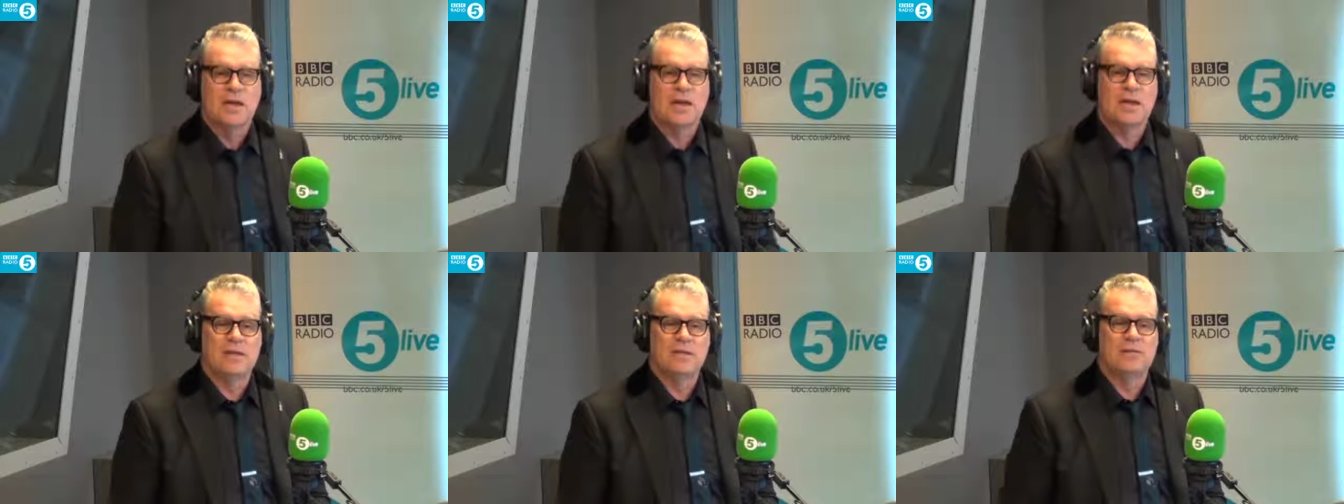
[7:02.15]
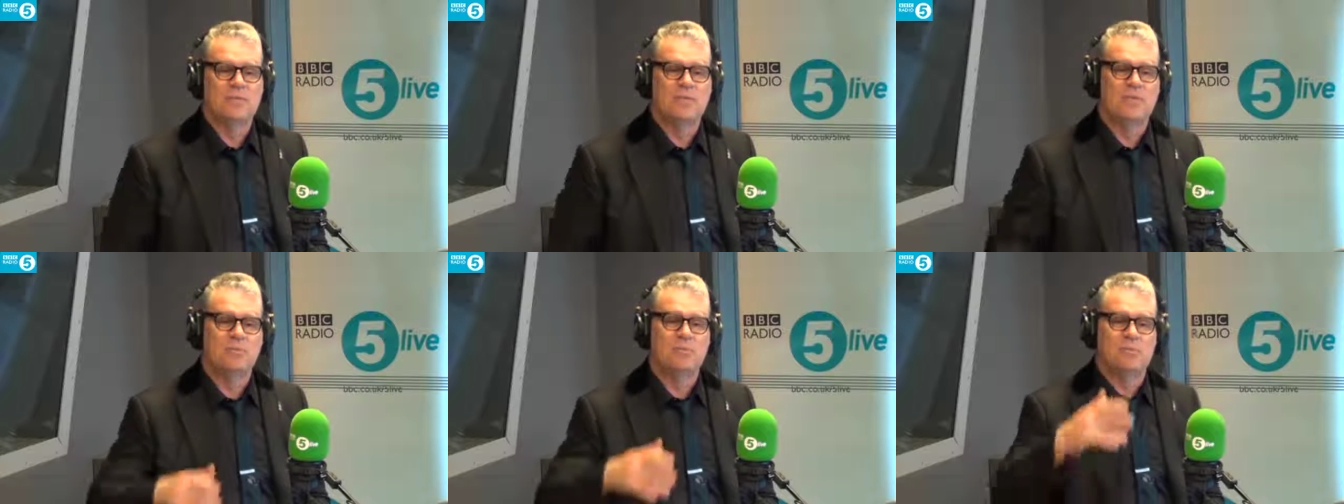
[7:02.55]
and
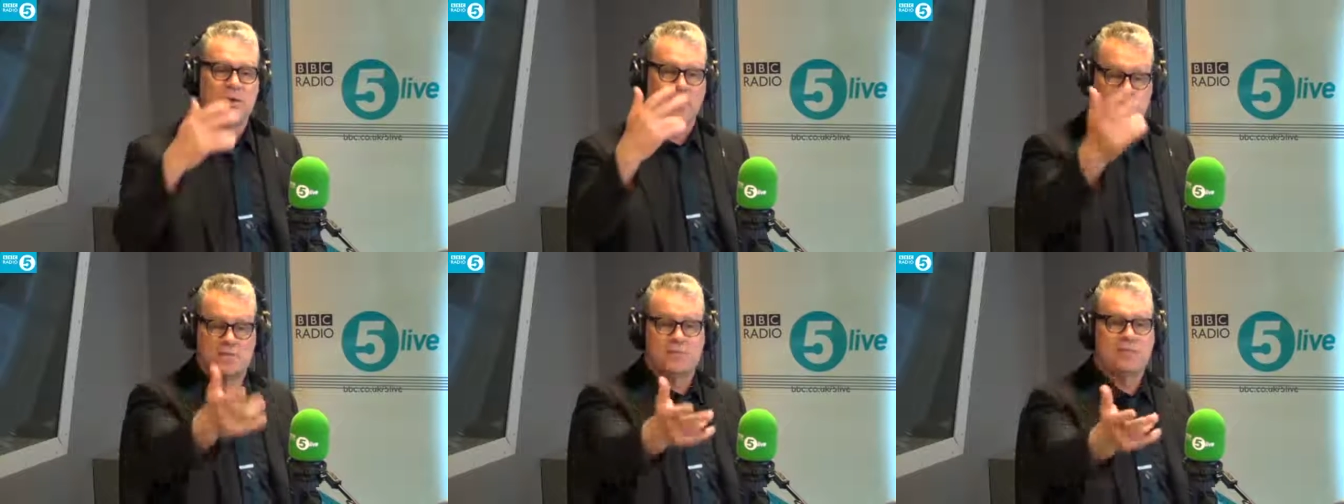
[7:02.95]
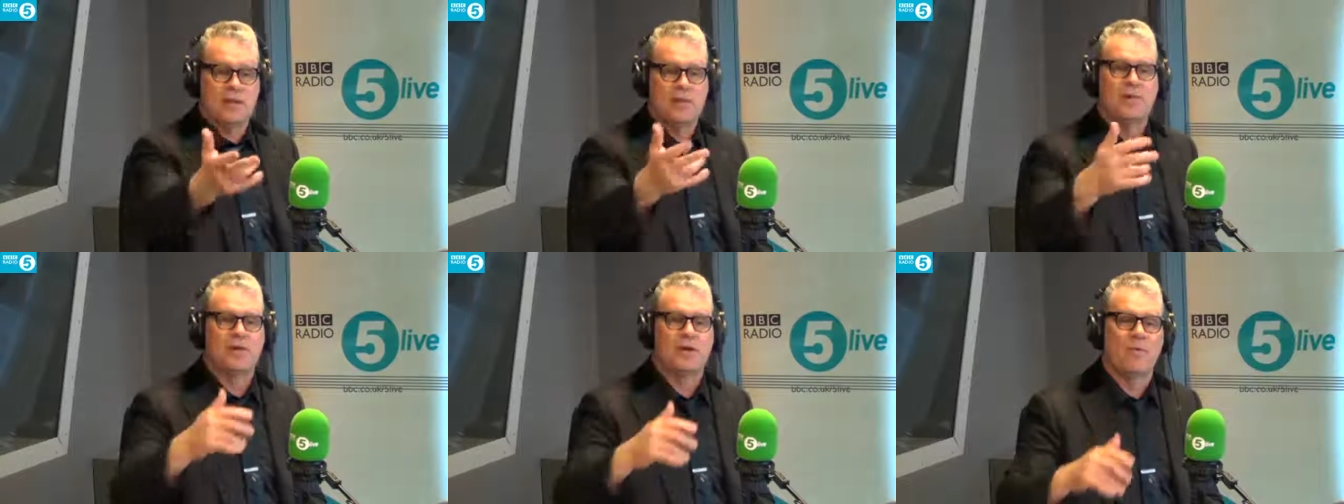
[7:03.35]
she was going to
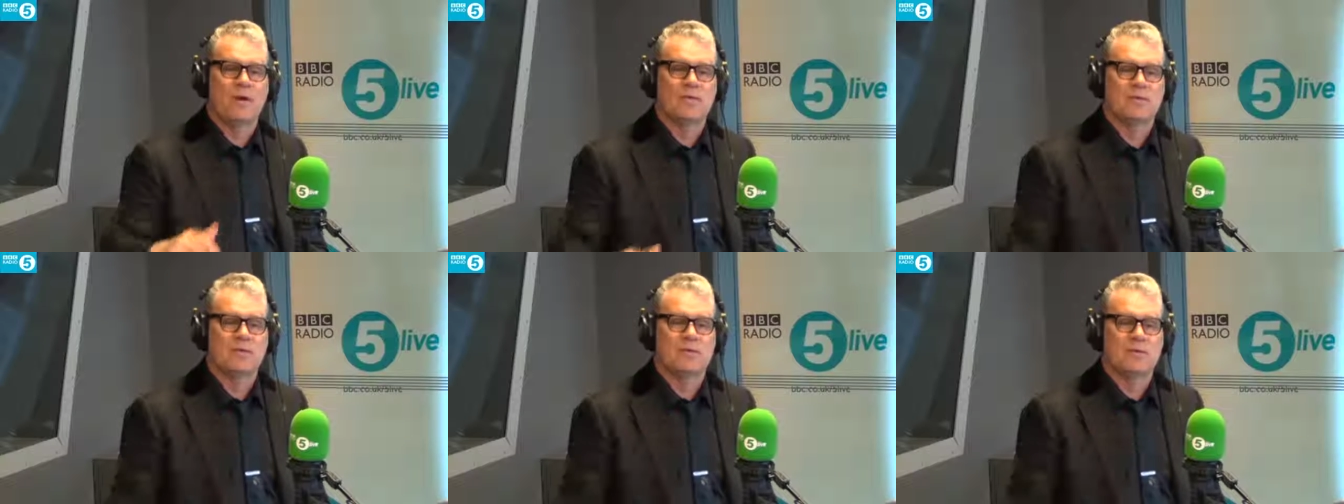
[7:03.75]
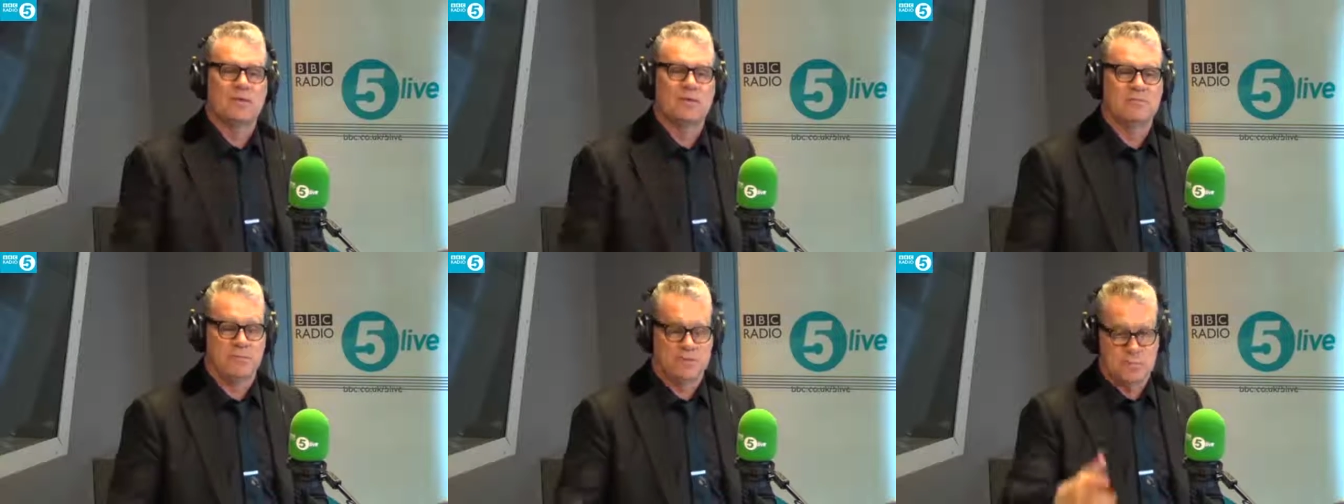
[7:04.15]
tell the director
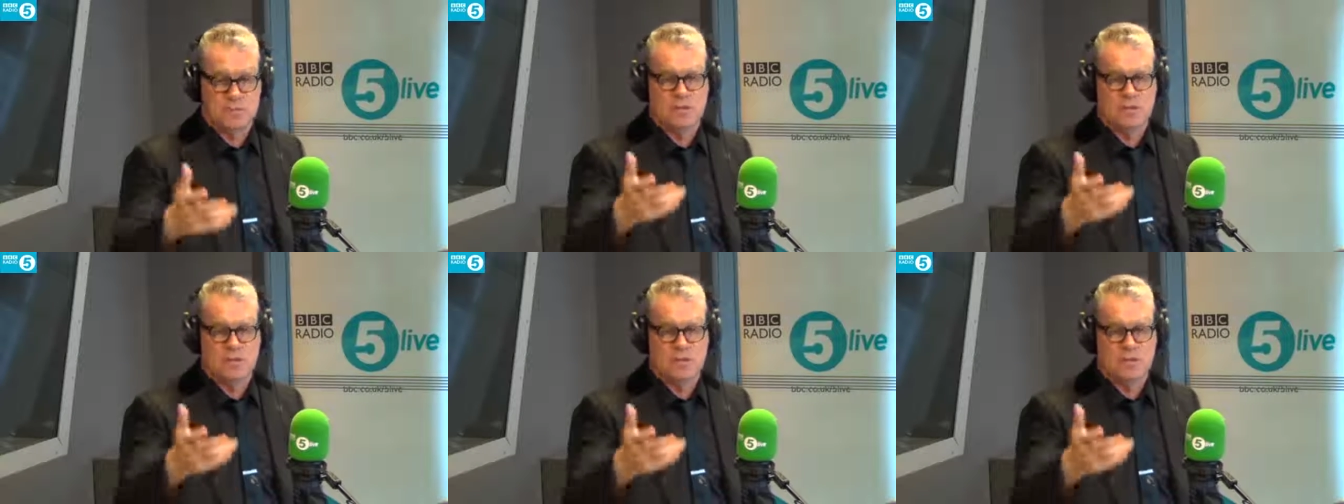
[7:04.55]
and Roger